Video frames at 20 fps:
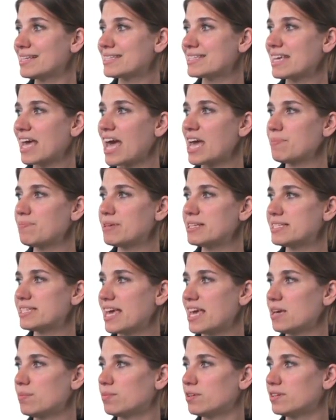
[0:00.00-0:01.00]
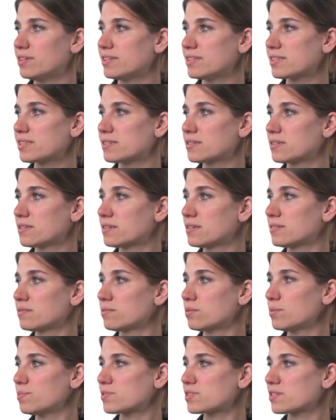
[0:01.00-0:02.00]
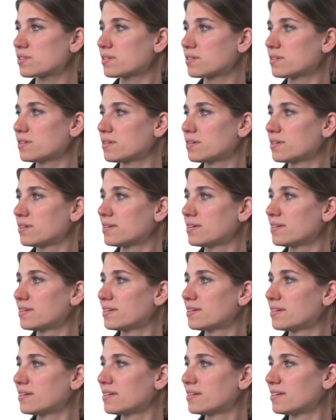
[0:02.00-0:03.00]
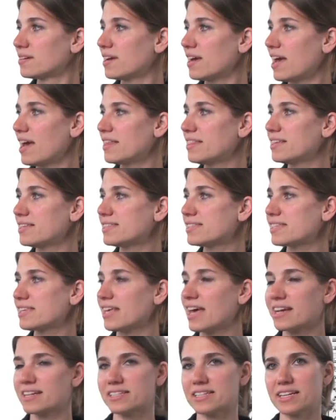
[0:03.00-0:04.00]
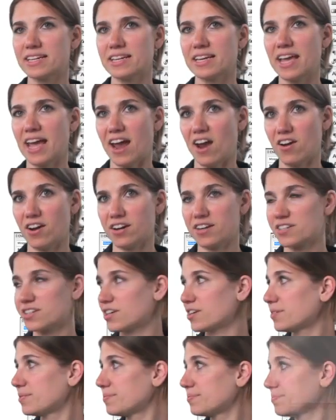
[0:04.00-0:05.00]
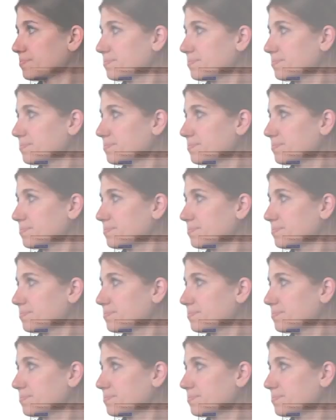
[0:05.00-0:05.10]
Type in Tables, whoops, and then selecting Character.